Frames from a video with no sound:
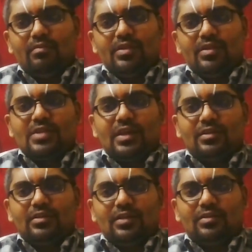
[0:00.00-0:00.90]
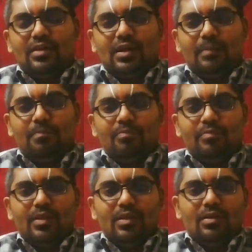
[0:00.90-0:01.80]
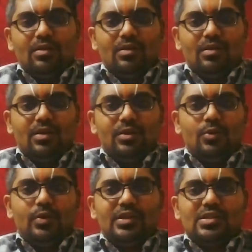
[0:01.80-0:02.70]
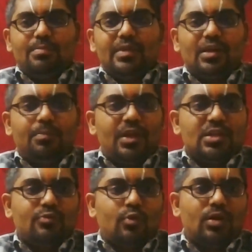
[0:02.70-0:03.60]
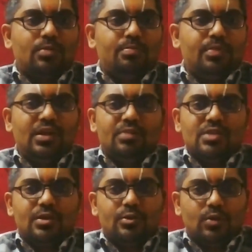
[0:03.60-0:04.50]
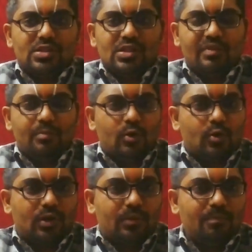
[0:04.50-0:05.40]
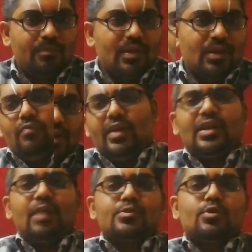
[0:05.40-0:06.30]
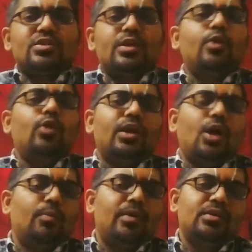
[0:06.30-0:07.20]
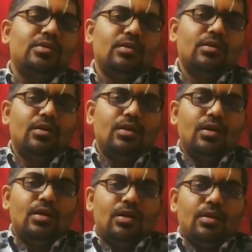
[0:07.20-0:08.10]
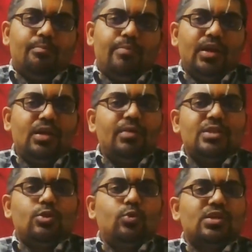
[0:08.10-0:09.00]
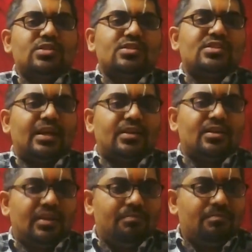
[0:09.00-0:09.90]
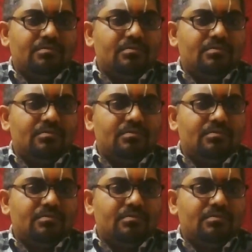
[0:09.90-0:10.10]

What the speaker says: which stated that it is a better place for pilgrims and tourists, if I'm not wrong. When it comes to the secular government, pilgrimage loses its sanctity.